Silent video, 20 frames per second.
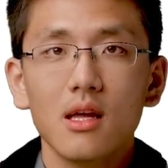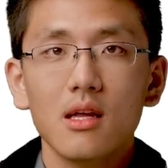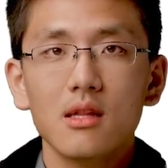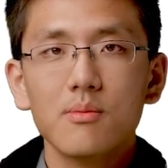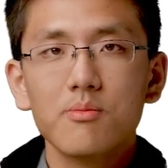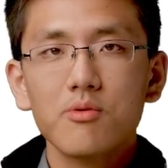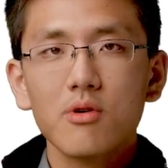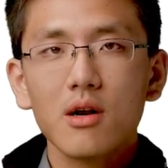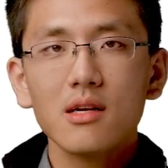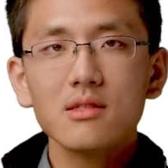
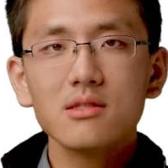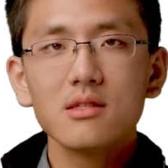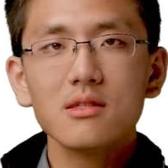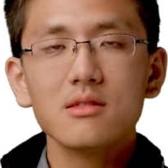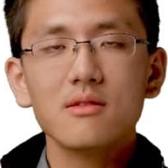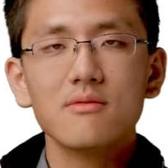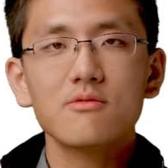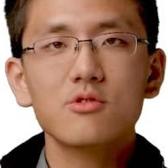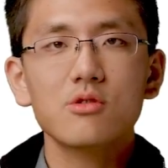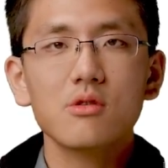the
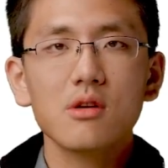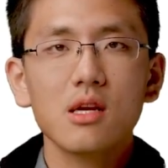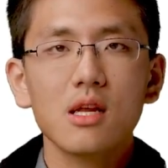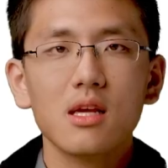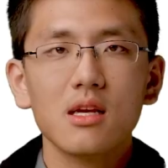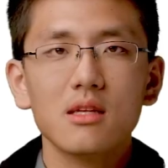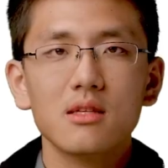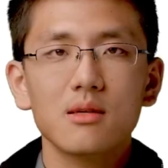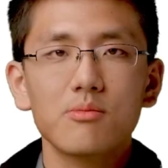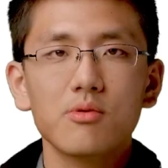process of
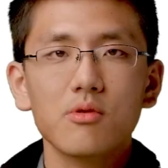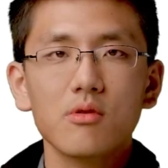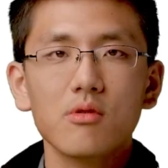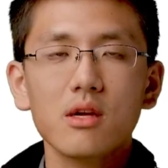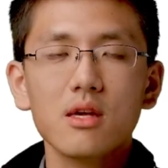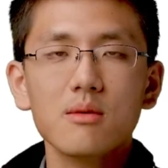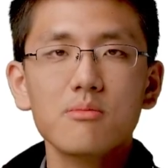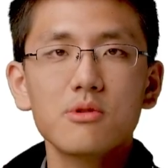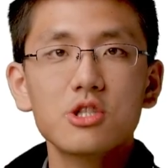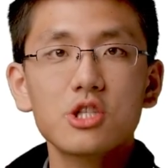training and
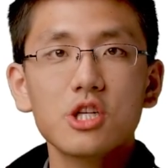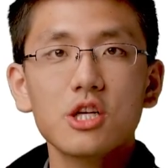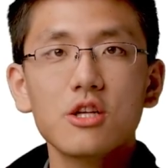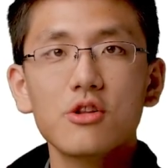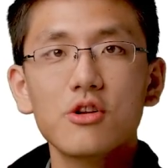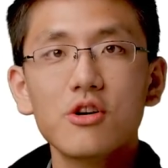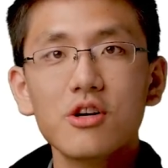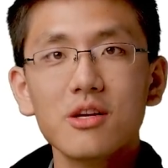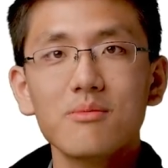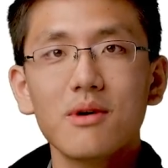deploying machine
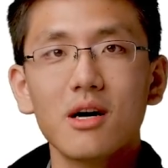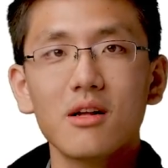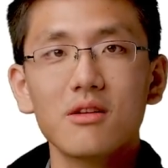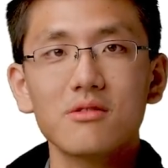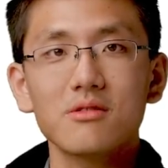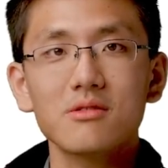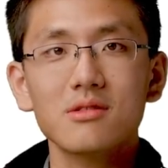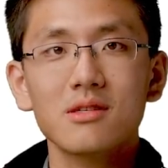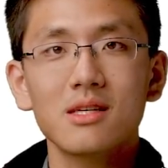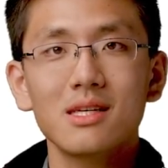learning
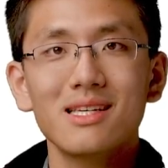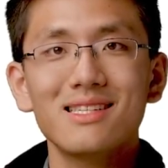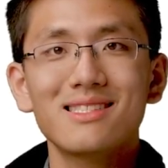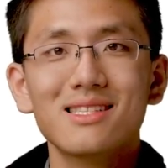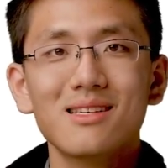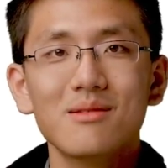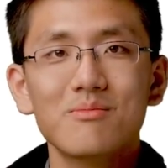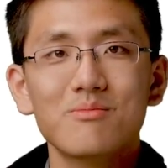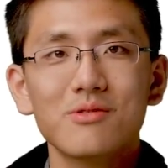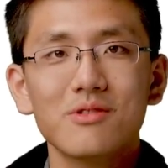models is
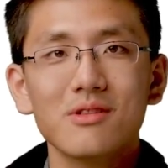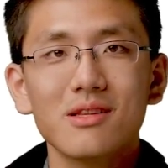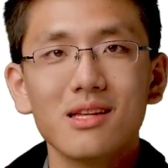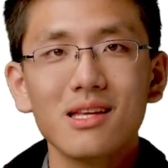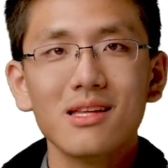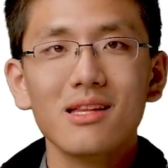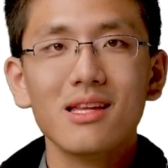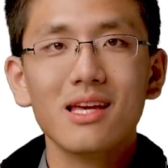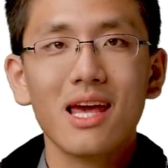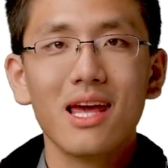
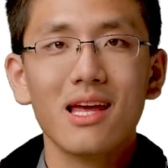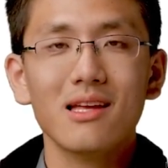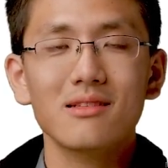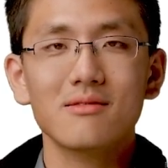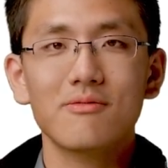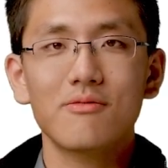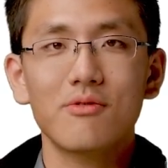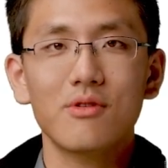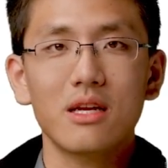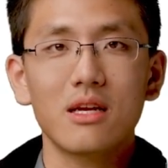completely
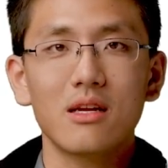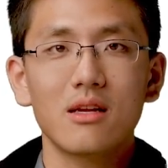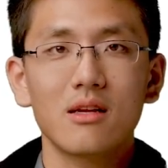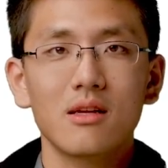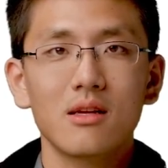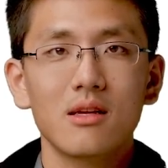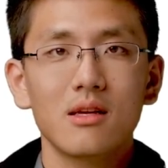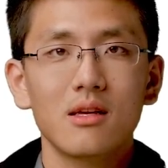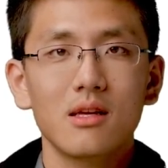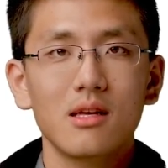hands-free
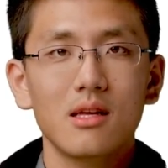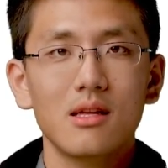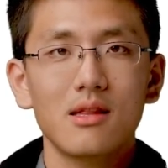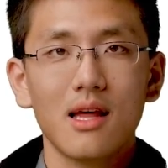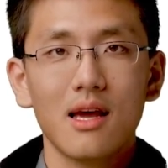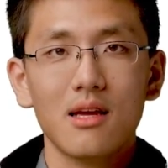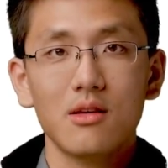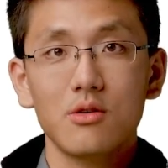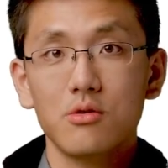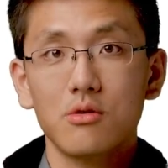in
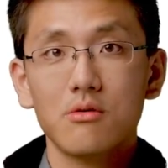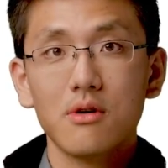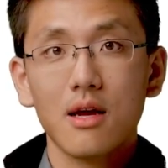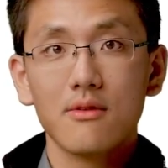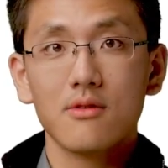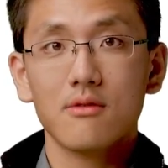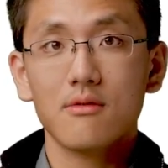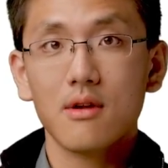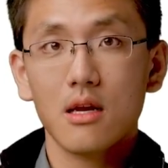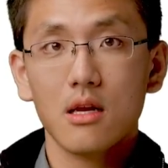that you don't
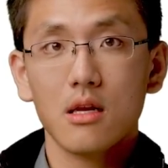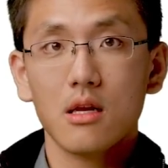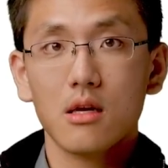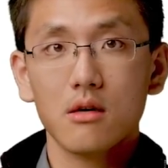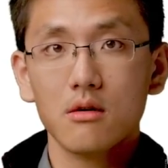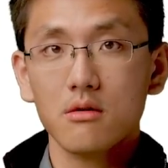have to write any